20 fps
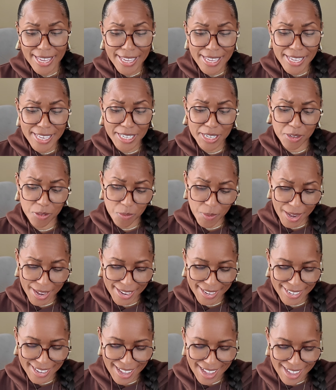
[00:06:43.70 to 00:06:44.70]

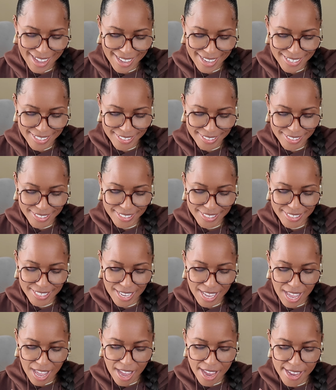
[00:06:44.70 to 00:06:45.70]
Anyway, guys,
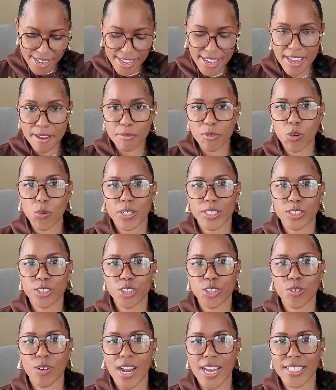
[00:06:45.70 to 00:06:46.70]
I am going
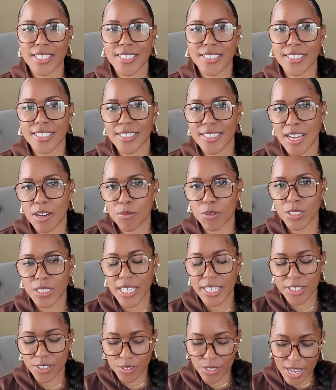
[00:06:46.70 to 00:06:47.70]
to try this and I will
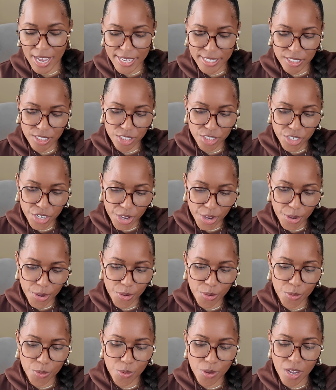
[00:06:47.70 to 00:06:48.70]
let you guys
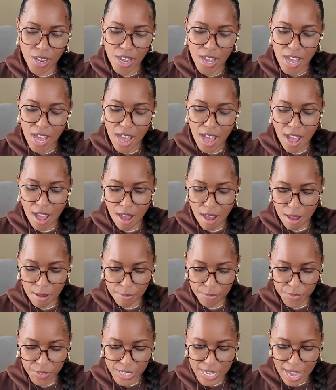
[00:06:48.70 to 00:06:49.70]
know
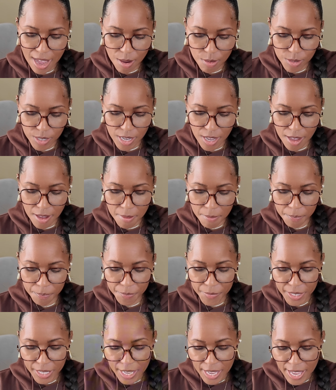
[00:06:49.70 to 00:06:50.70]
the
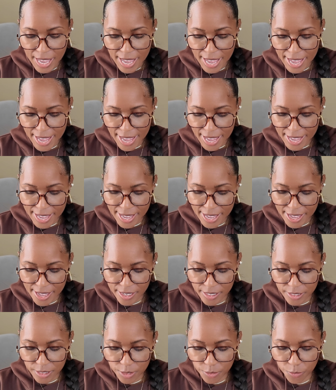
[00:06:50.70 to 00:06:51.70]
outcome.
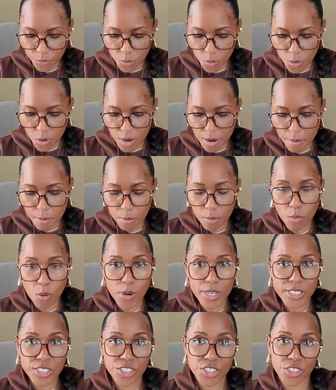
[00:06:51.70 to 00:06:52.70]
And for
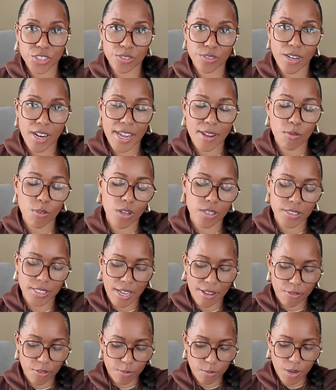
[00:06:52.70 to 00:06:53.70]
moisturize, well,
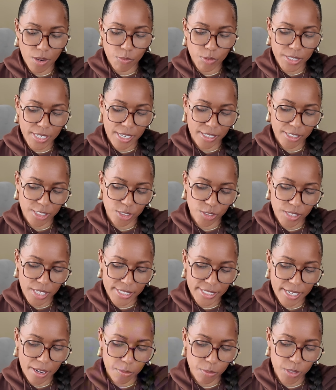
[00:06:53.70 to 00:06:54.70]
we're not gonna do
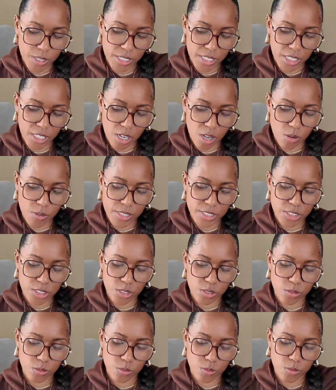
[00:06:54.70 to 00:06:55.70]
that yet. We're gonna go
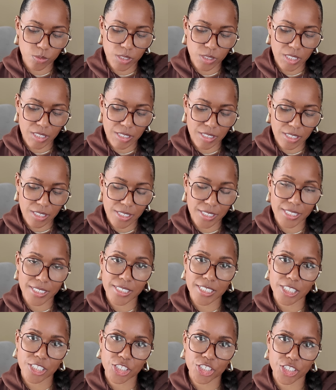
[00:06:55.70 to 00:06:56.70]
into the
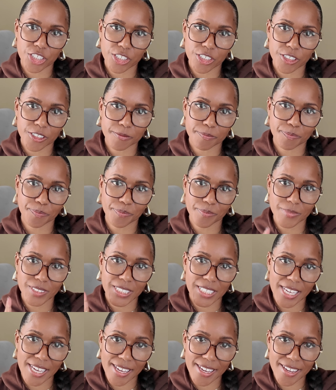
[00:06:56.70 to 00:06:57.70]
conditioner
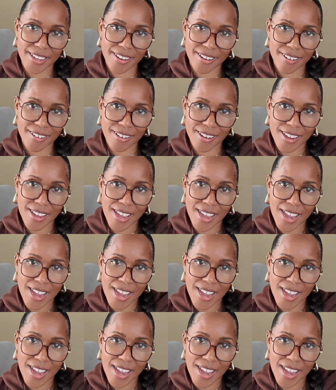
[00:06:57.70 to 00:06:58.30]
here.